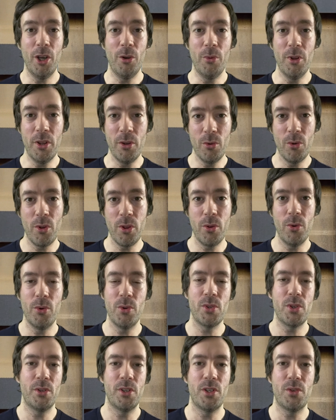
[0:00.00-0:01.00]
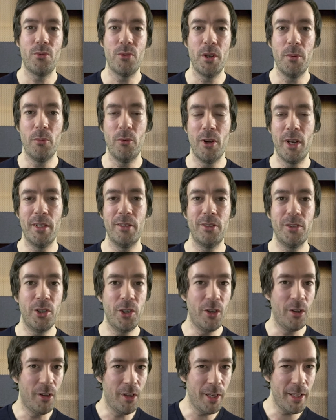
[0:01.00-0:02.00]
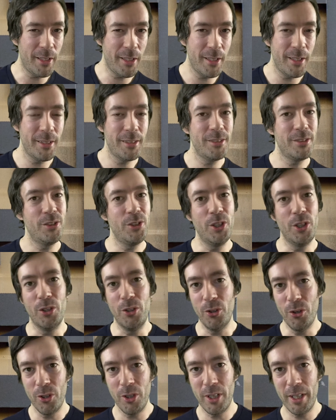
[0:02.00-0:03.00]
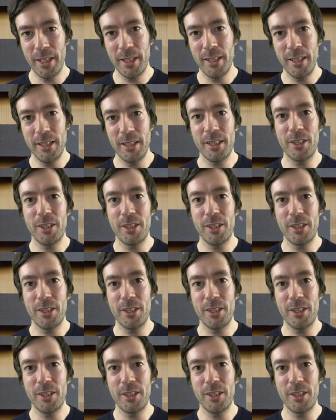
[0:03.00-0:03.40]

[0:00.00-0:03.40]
with your thoughts on this rebrand. Do you like it? Do you not like it?